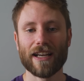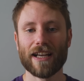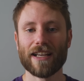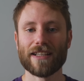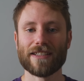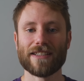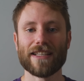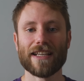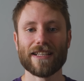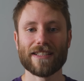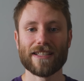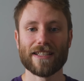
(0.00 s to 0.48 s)

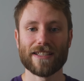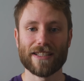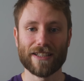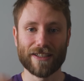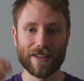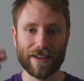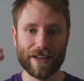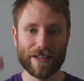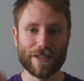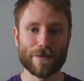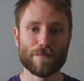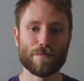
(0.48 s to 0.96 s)
as this is a
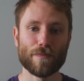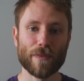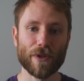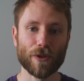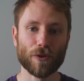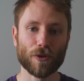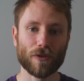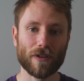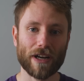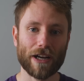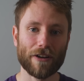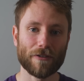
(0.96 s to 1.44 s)
nice
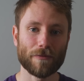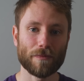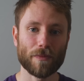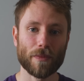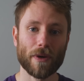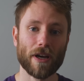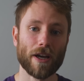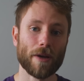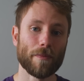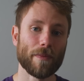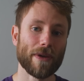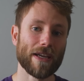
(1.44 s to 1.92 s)
middle ground
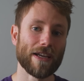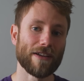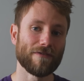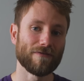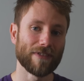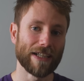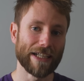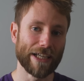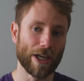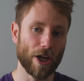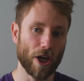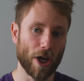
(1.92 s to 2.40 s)
by being
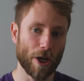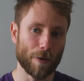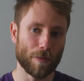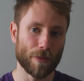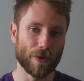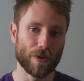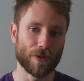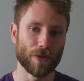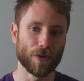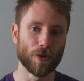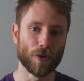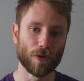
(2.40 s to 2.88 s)
really
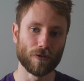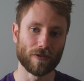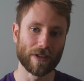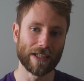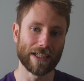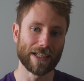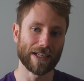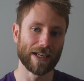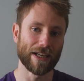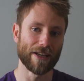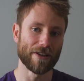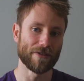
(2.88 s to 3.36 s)
open or
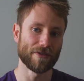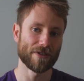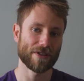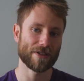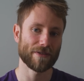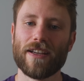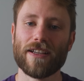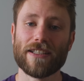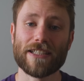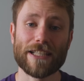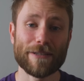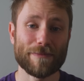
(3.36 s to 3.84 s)
really
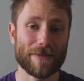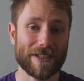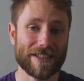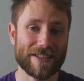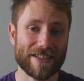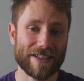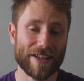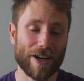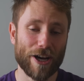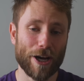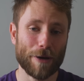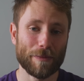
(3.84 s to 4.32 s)
closed. Similar
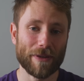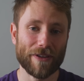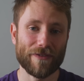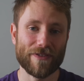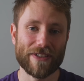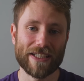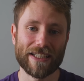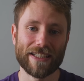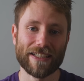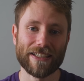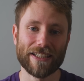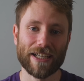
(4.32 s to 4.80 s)
to the arm
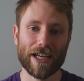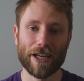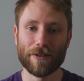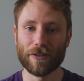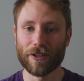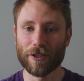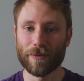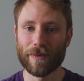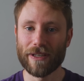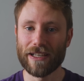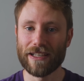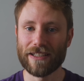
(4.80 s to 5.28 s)
lifting, I'm
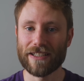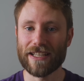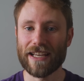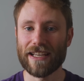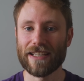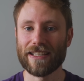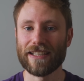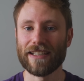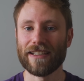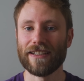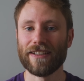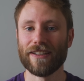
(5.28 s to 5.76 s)
going to be
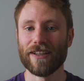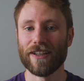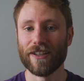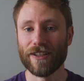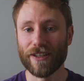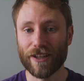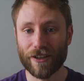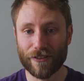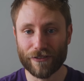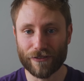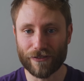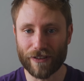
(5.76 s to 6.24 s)
taking
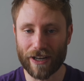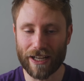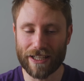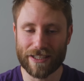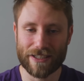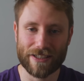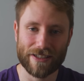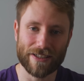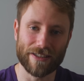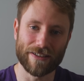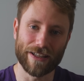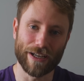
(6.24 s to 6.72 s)
enough
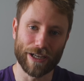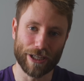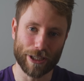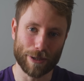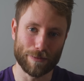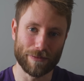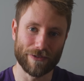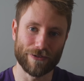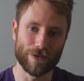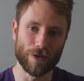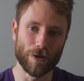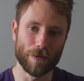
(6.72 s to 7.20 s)
rest so that I
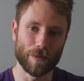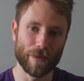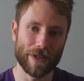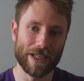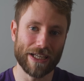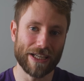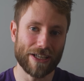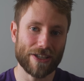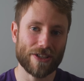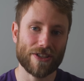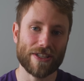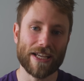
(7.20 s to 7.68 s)
can perform
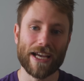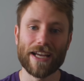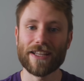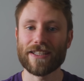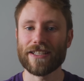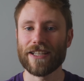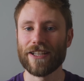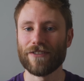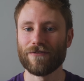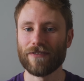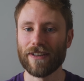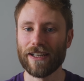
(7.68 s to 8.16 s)
each
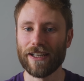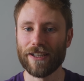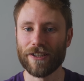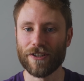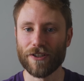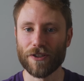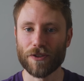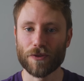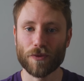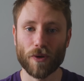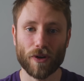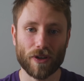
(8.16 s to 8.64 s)
set in really
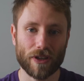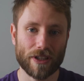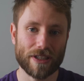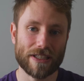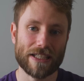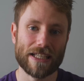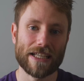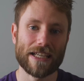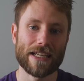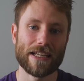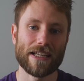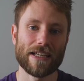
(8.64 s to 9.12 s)
good
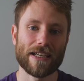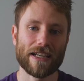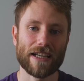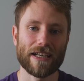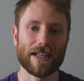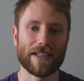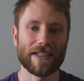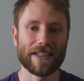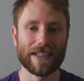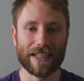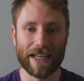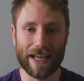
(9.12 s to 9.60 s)
quality,
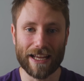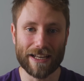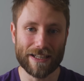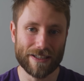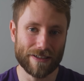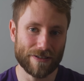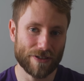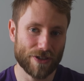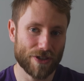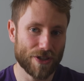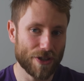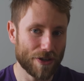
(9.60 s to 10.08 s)
and
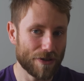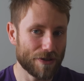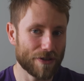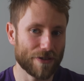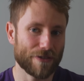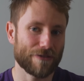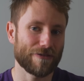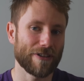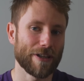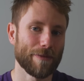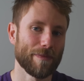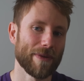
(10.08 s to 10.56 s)
again, two
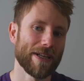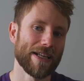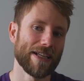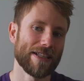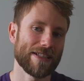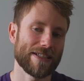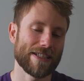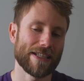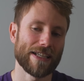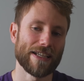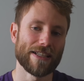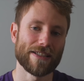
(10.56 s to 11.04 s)
to three
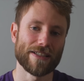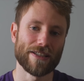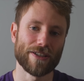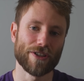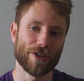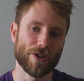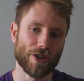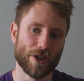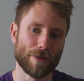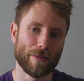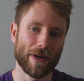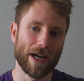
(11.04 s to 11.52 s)
minutes is a
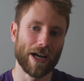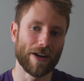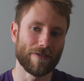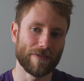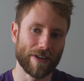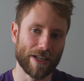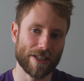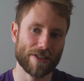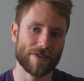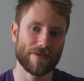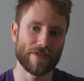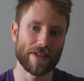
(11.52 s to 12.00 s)
good amount of
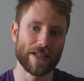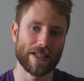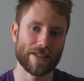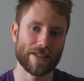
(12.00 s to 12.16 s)
rest for